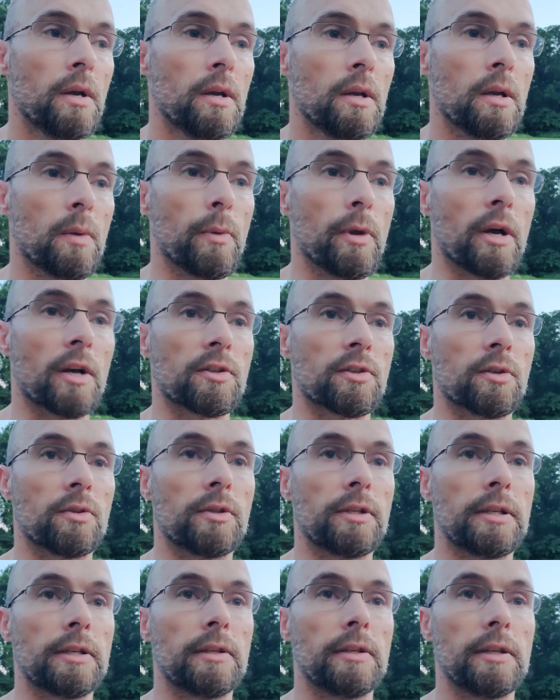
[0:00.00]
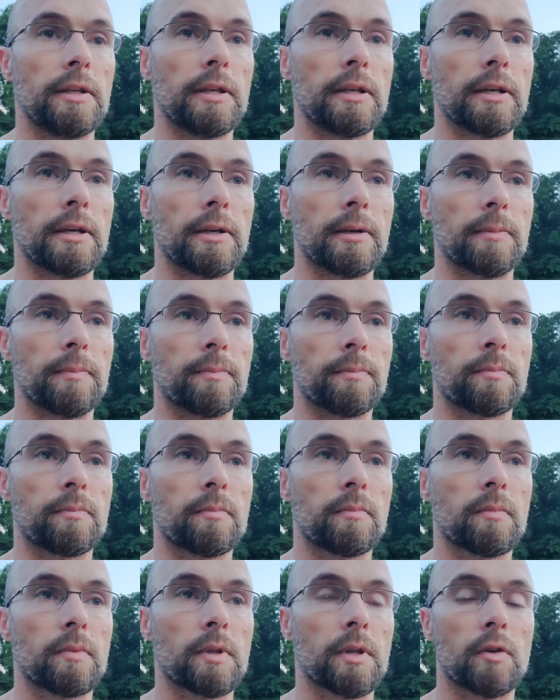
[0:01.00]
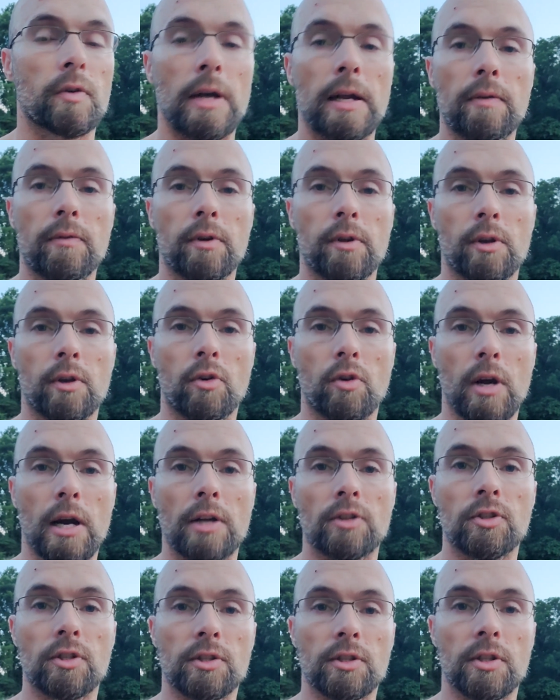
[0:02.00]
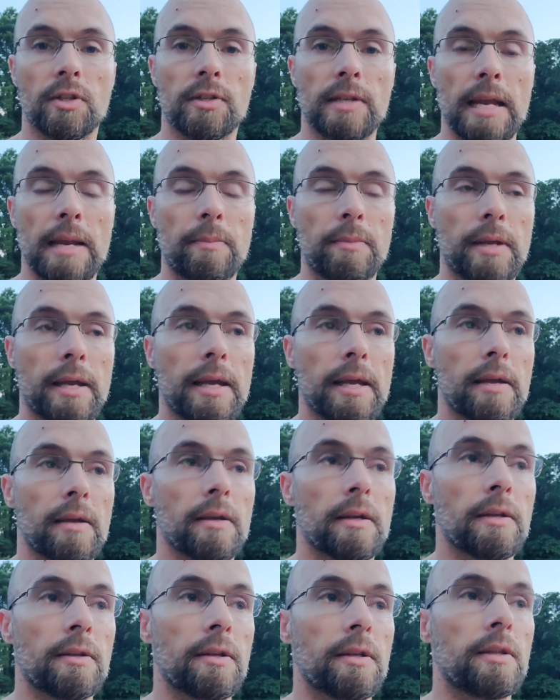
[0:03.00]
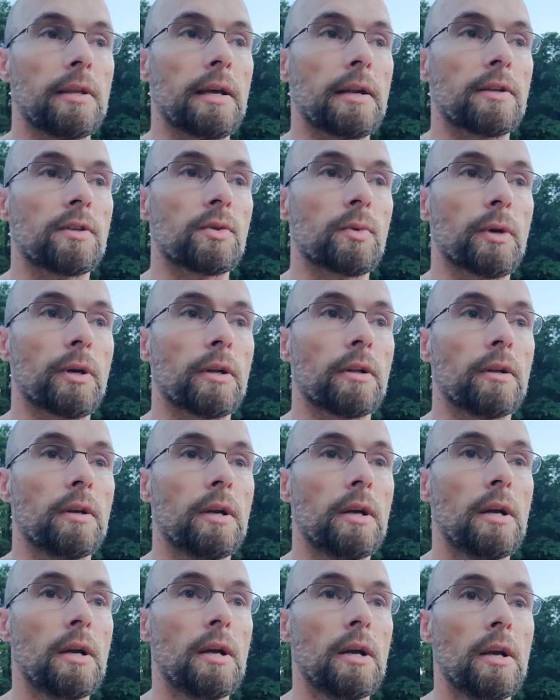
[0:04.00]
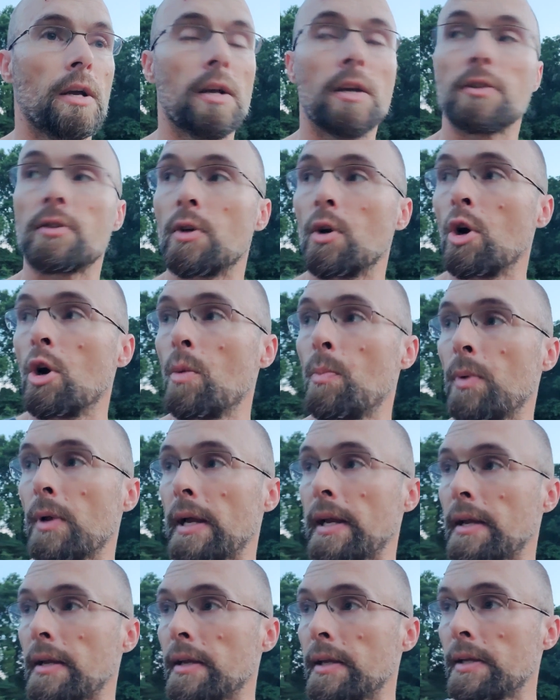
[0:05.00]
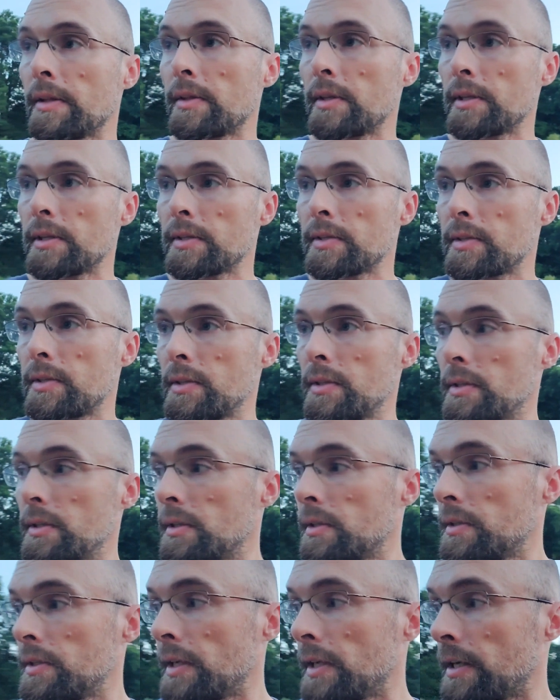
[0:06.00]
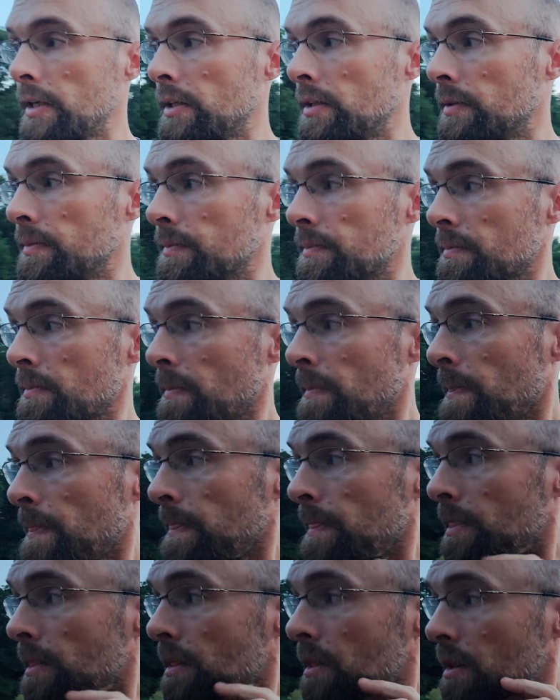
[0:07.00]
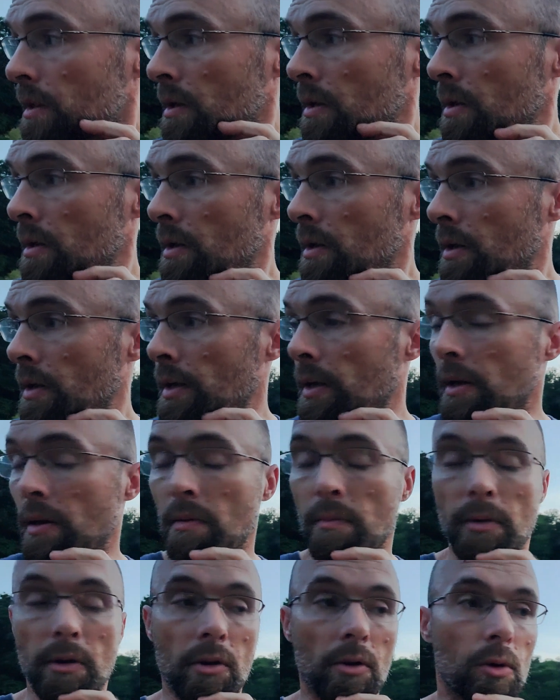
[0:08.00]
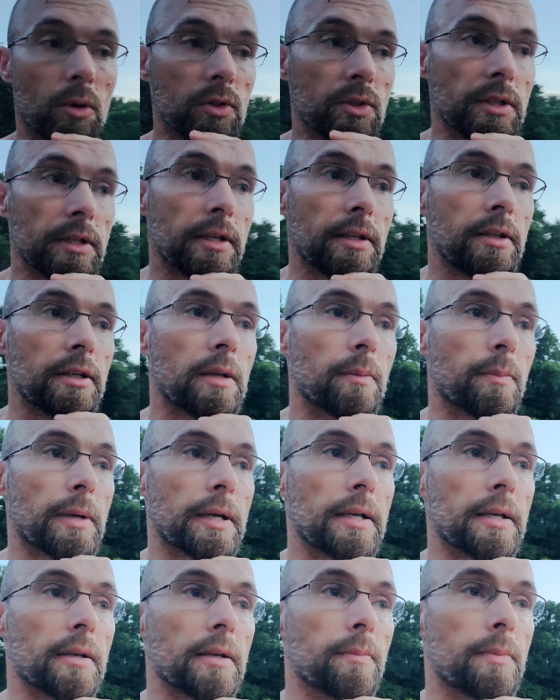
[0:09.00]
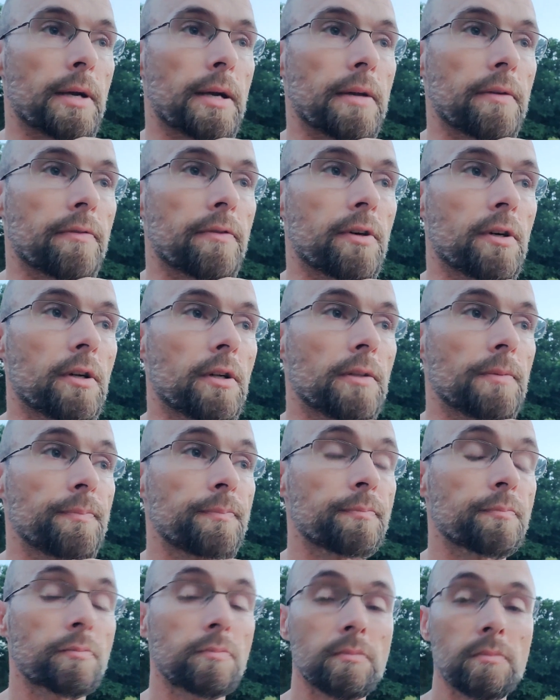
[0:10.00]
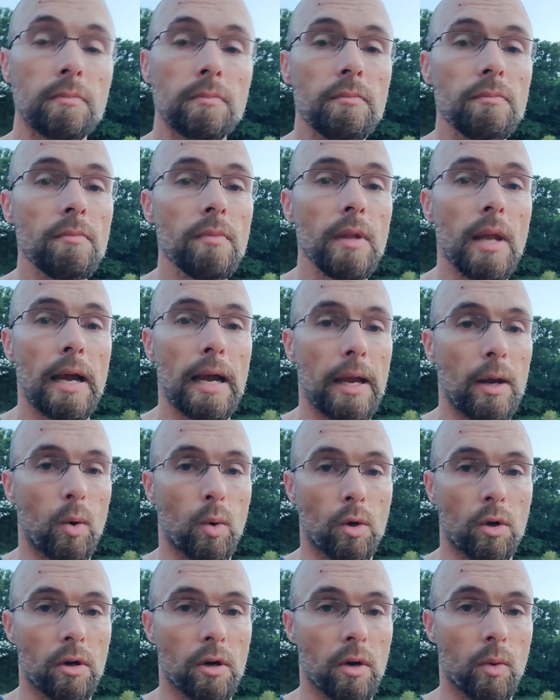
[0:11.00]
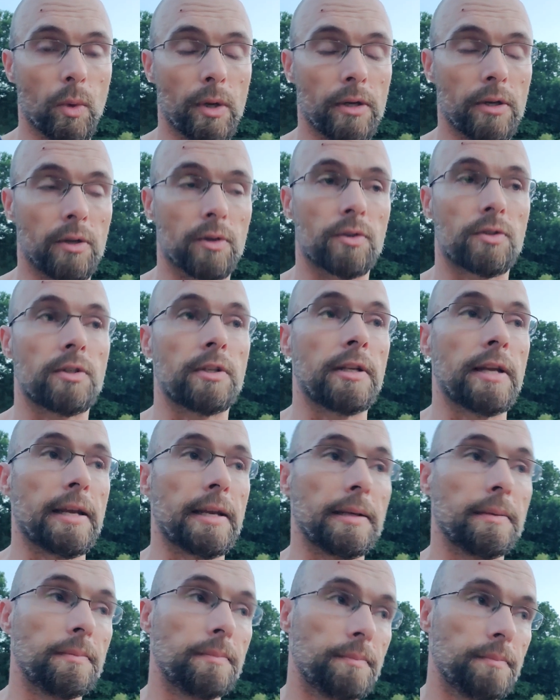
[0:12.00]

And we also did the right in front of the garages the same day and did that as well. So hopefully I can get this done. Our goal is to get it done by fall. I ordered our windows today.